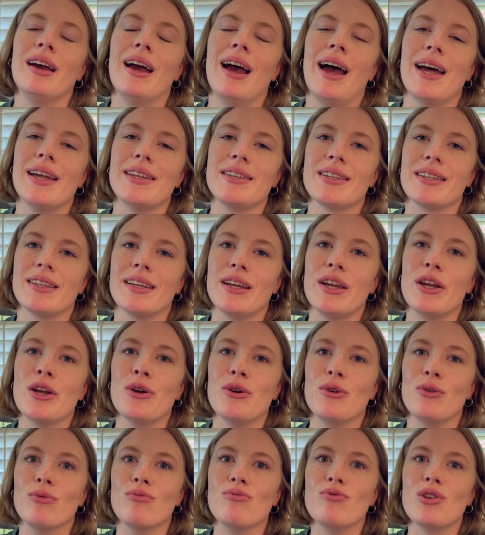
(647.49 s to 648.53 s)
Hesley,
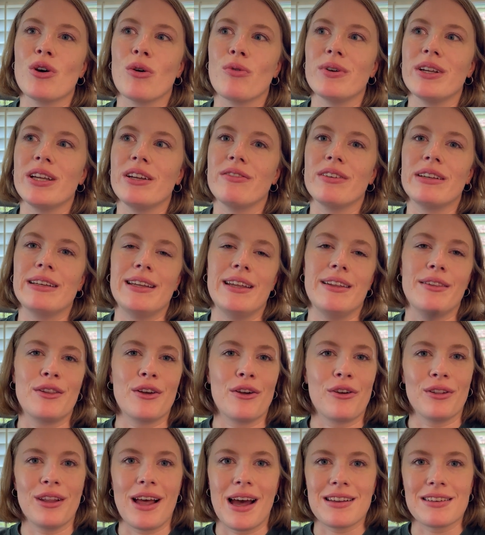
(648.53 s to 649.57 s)
who don't even need
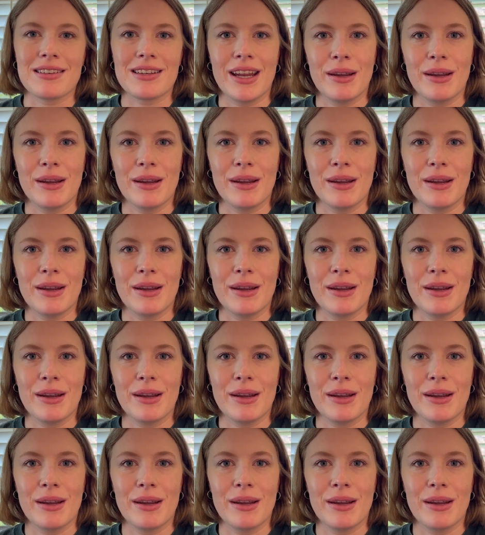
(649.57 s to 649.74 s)
their last